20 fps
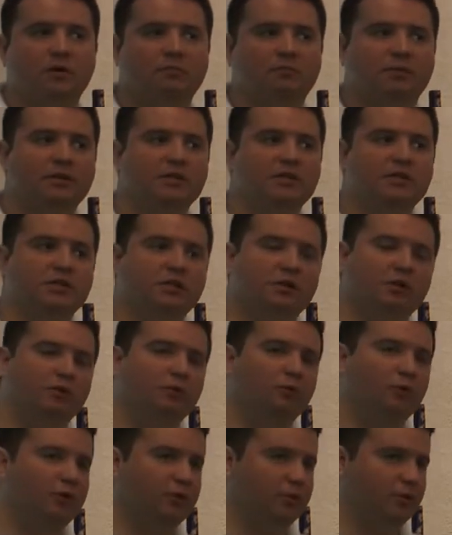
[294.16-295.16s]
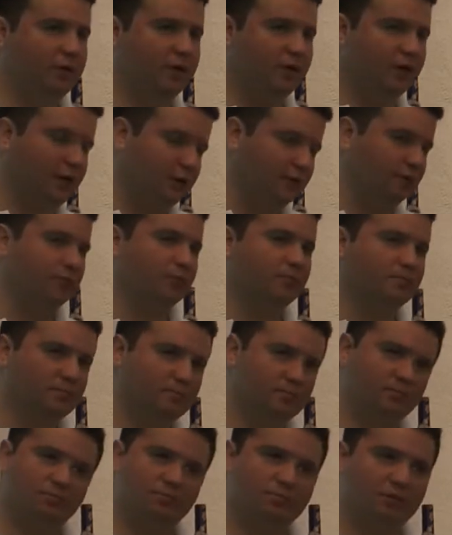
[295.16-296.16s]
But in general, what you can get from
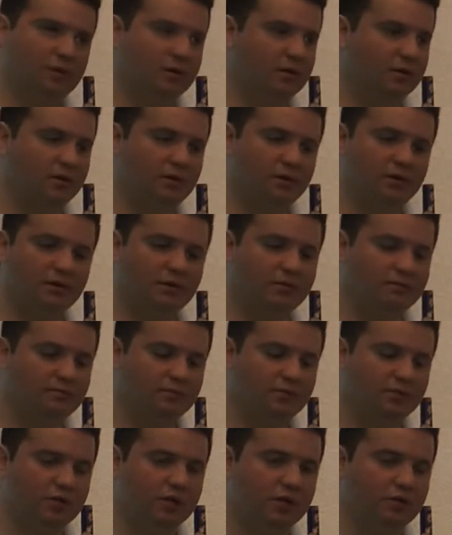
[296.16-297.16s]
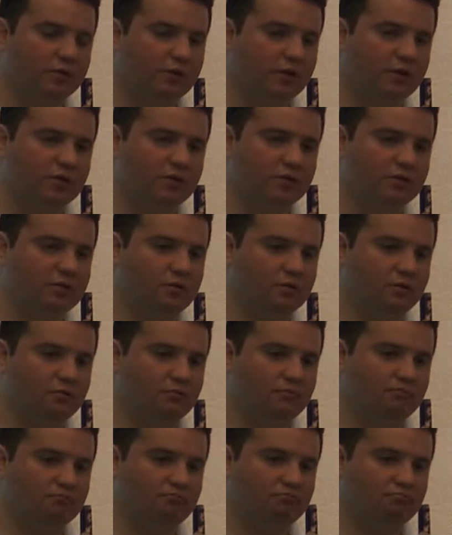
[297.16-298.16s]
Chardonnays
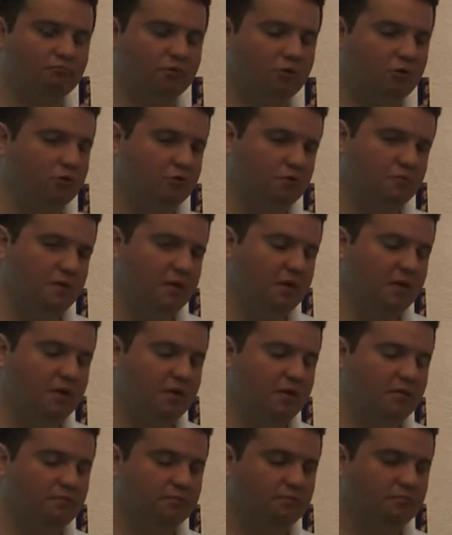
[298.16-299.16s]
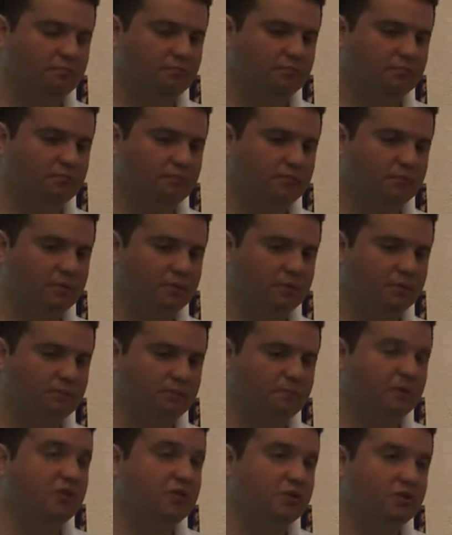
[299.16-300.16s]
could be
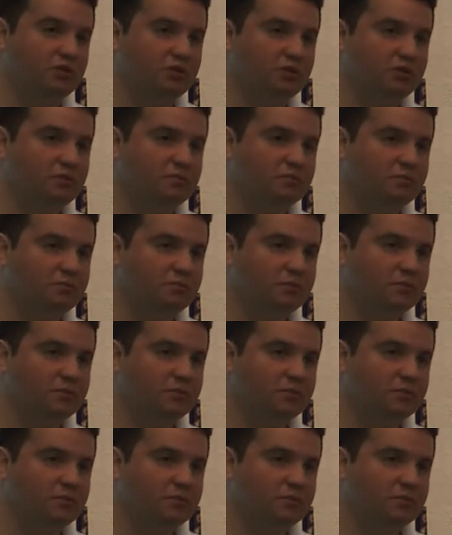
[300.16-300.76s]
peaches,